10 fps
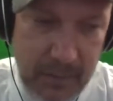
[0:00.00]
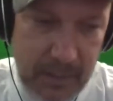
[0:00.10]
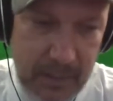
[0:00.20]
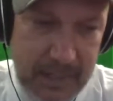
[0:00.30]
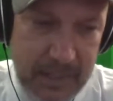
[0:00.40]

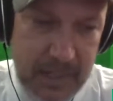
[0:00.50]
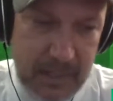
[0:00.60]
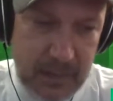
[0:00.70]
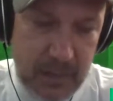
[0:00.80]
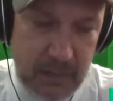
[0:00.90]
He
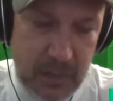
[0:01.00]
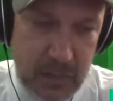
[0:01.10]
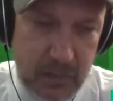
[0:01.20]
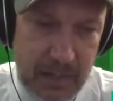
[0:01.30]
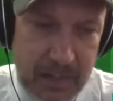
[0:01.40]
continued to shoot. I
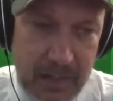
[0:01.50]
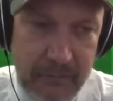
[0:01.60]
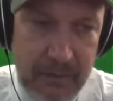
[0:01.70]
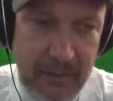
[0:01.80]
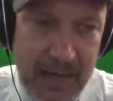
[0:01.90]
kind of fell
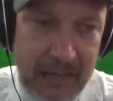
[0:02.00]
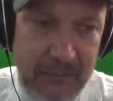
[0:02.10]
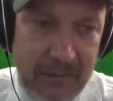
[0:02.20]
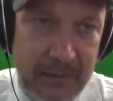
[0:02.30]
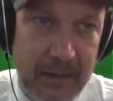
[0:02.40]
out of it.
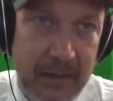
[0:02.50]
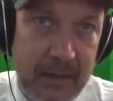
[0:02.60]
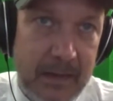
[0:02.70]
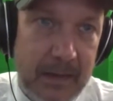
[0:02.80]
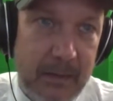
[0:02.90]

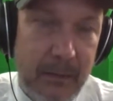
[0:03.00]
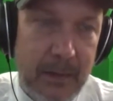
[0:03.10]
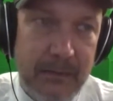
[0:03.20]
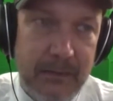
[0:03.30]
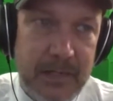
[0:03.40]
But,
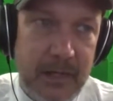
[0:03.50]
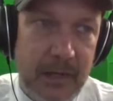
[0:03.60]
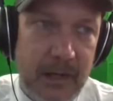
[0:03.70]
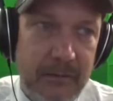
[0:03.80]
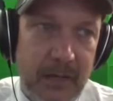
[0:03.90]

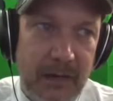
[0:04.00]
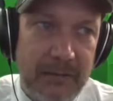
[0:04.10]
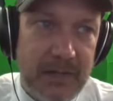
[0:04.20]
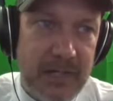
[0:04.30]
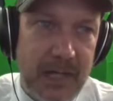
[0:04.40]
at the
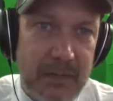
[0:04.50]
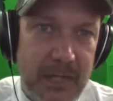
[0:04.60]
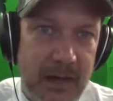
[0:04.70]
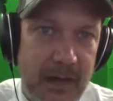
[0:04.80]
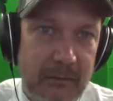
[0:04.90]
same
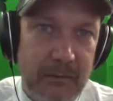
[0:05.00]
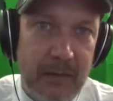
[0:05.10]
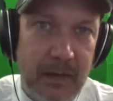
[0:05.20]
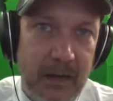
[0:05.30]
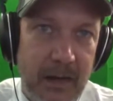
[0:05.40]
time,
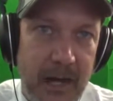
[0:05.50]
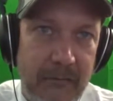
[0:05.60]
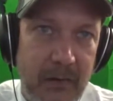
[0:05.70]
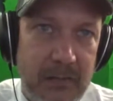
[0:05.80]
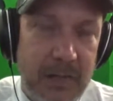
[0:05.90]
I've always
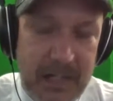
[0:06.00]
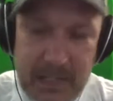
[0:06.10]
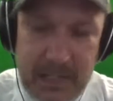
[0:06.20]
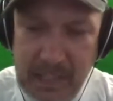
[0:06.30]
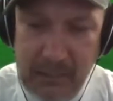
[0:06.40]
been a Second
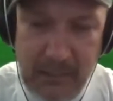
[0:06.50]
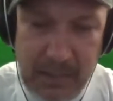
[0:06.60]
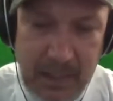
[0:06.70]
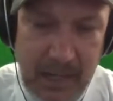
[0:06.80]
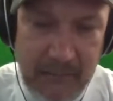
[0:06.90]
Amendment guy,
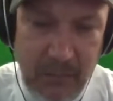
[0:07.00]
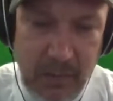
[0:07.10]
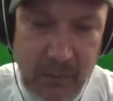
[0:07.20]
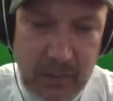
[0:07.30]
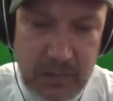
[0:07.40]
even when I
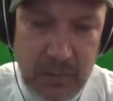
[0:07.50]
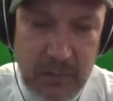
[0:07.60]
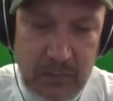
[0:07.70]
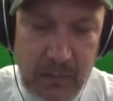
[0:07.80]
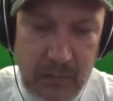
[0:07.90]
wasn't shooting on
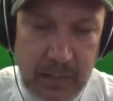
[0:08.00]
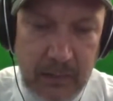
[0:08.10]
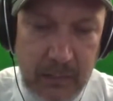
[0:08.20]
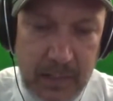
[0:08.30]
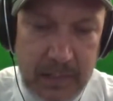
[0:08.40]
a regular basis.